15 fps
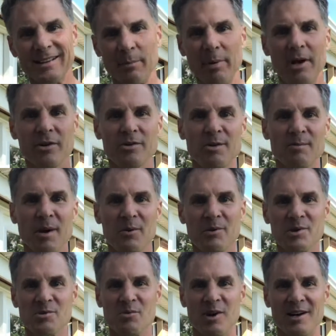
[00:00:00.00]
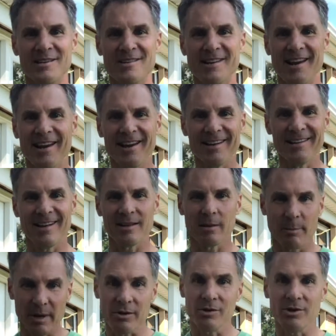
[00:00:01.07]
the bigger your bonus was, and the
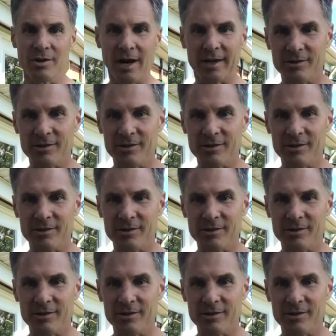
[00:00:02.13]
bigger you got